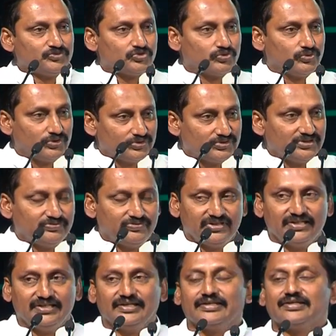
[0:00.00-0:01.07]
throughout the
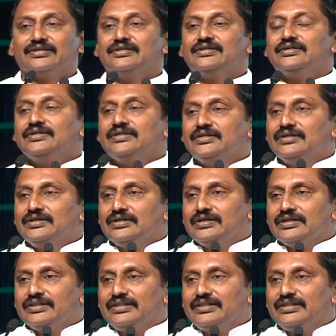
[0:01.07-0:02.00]
world,